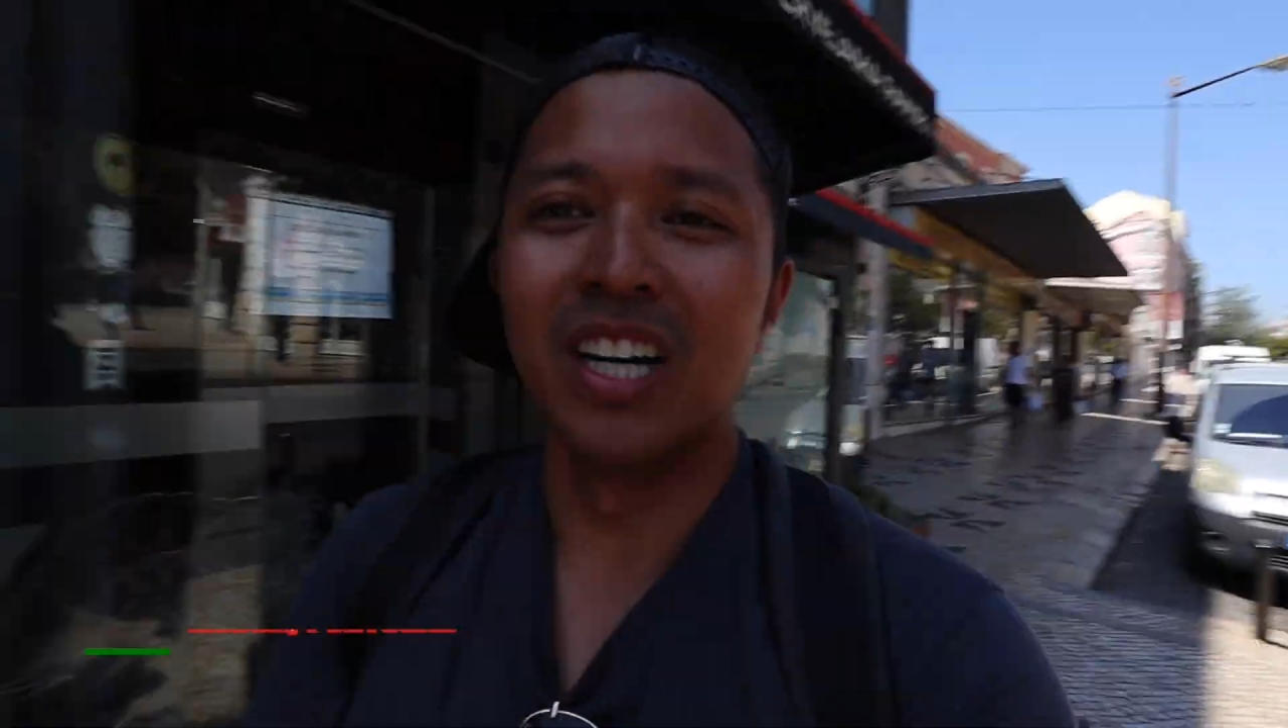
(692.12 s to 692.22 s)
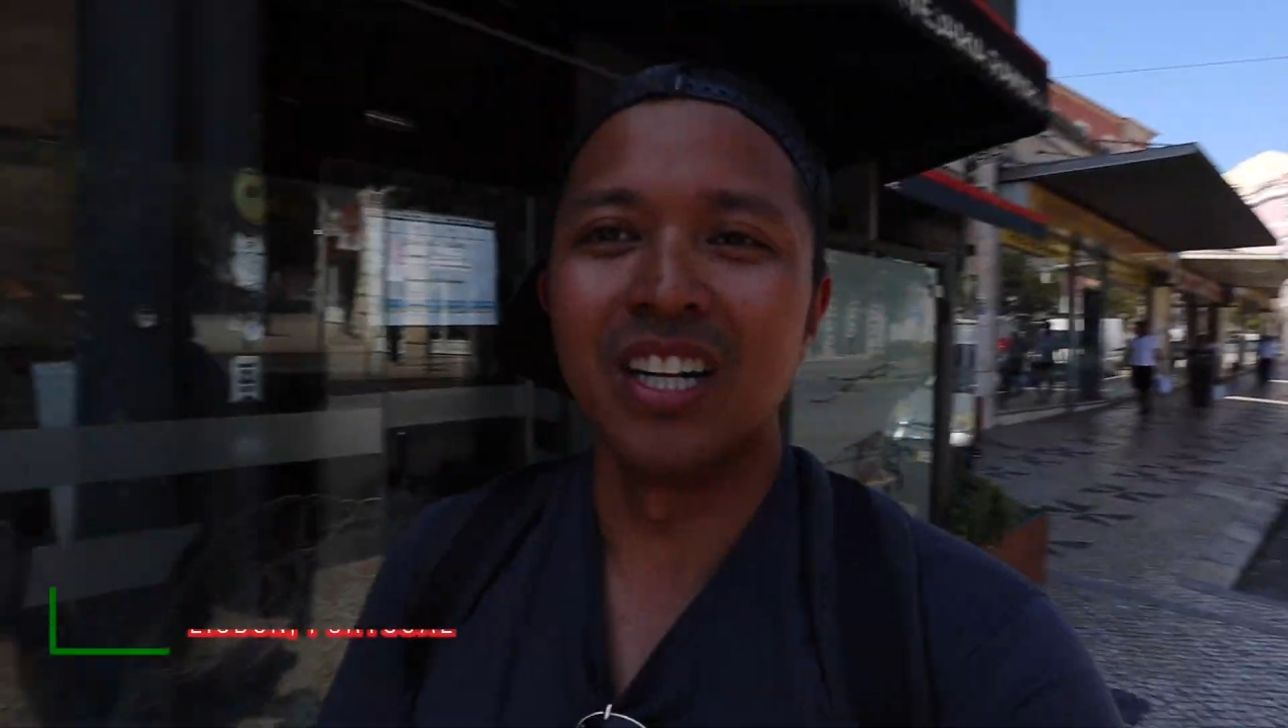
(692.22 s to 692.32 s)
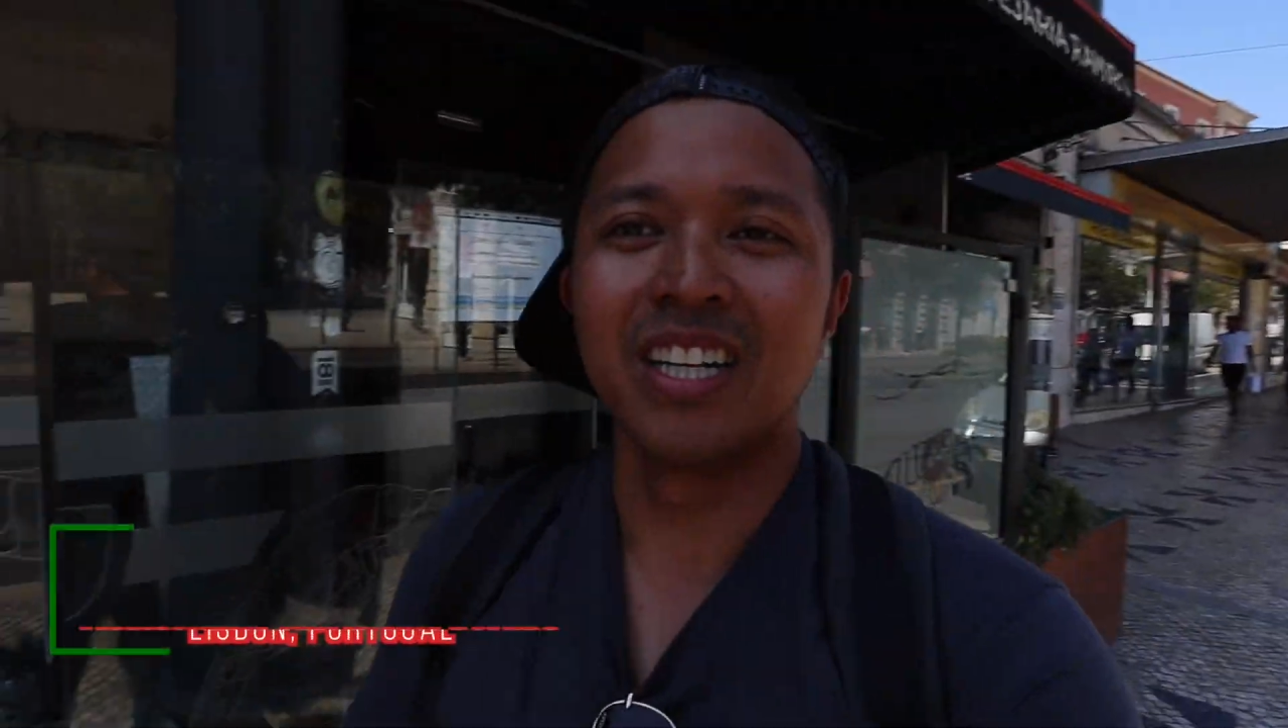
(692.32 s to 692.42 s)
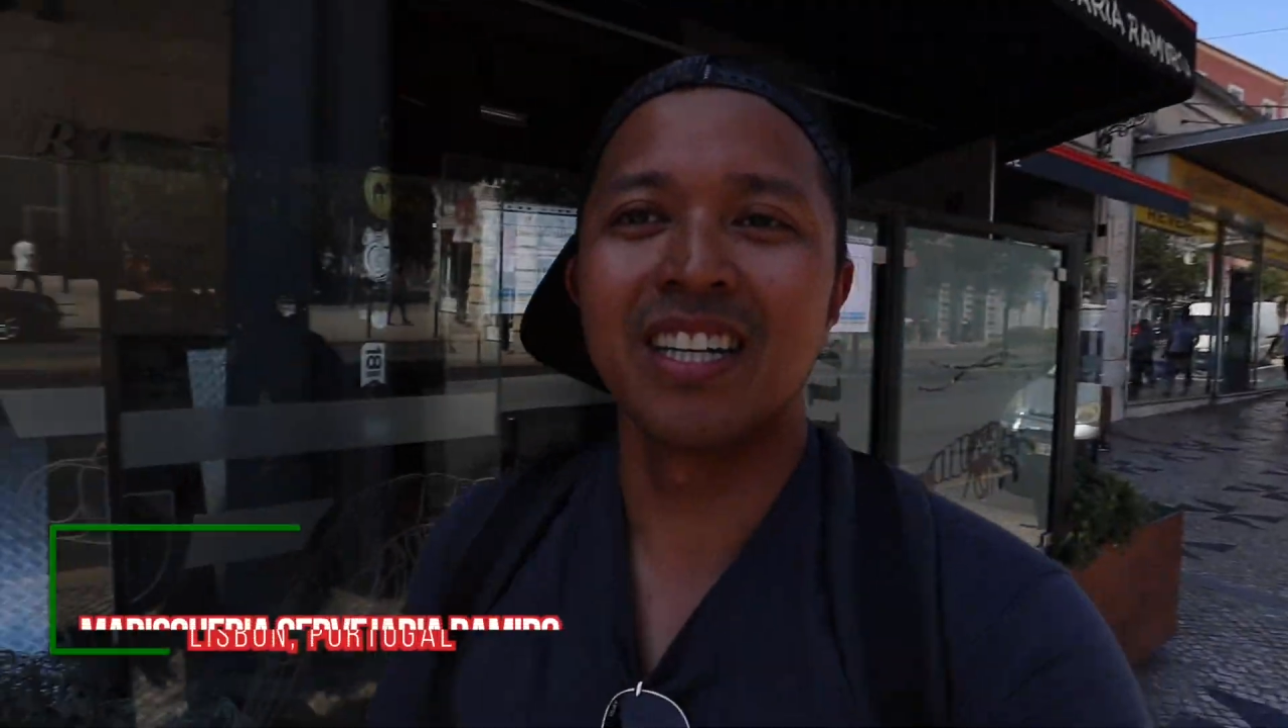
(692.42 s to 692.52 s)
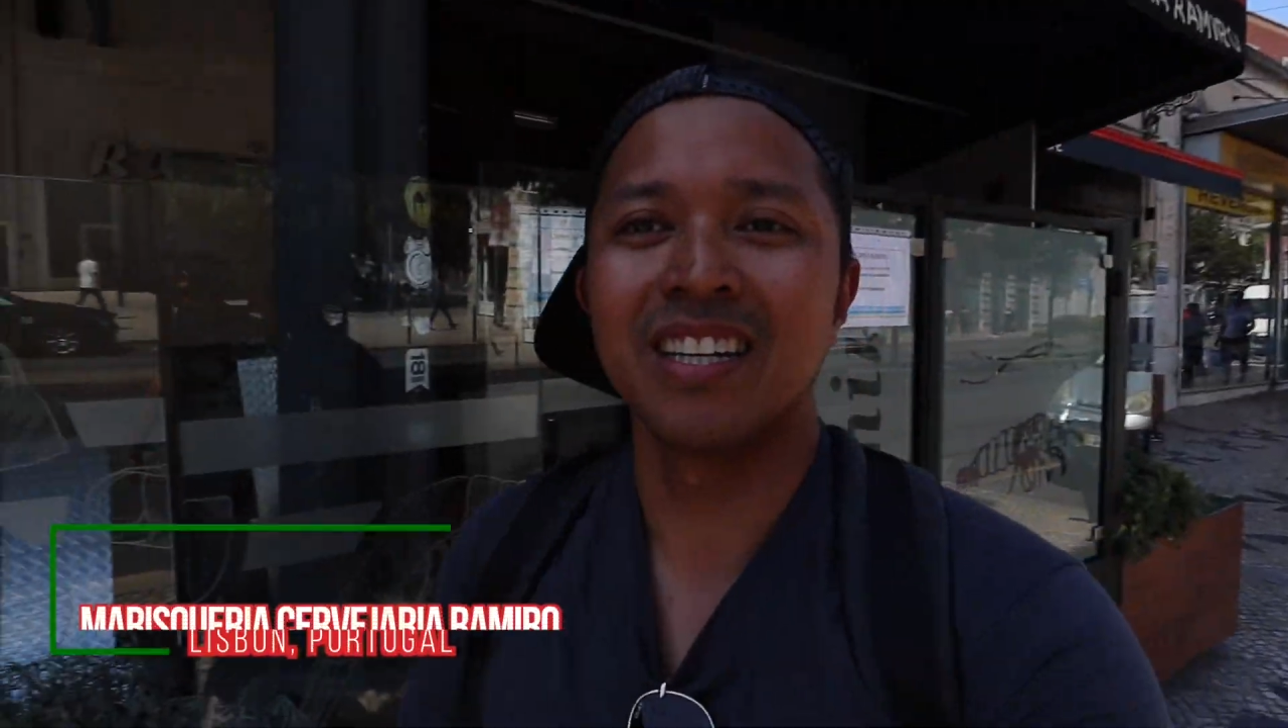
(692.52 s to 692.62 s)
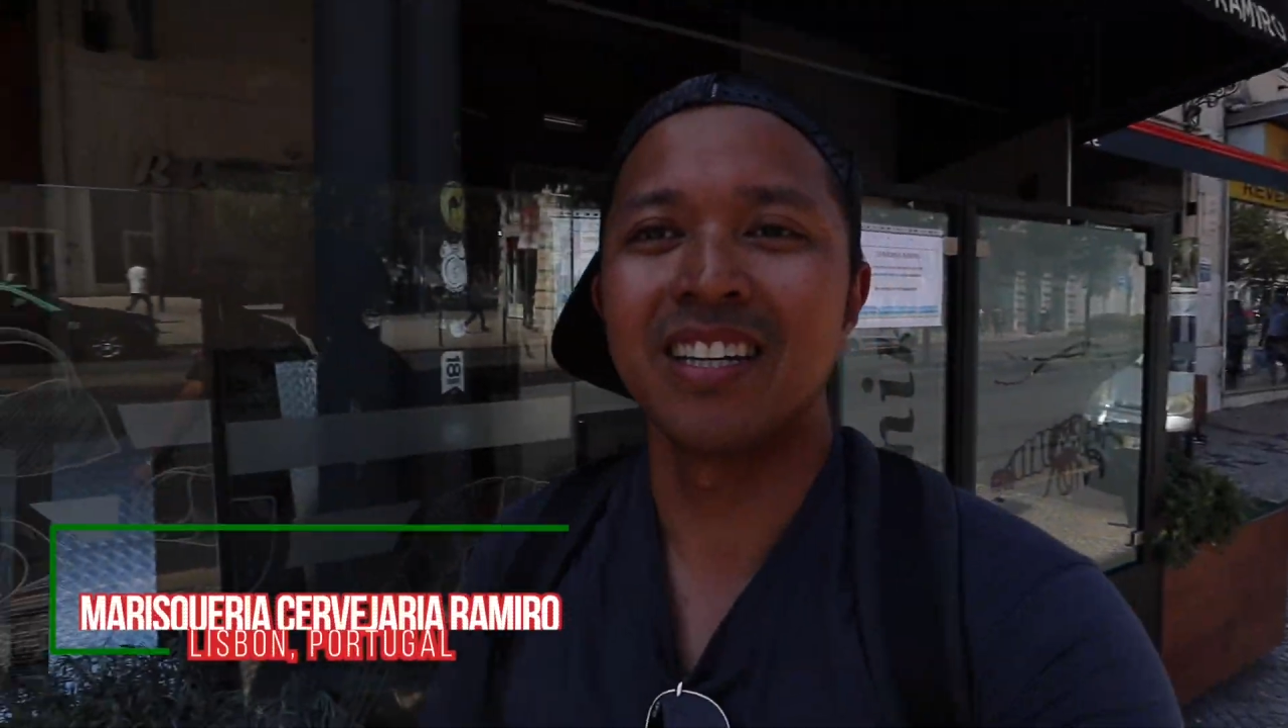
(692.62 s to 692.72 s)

Well,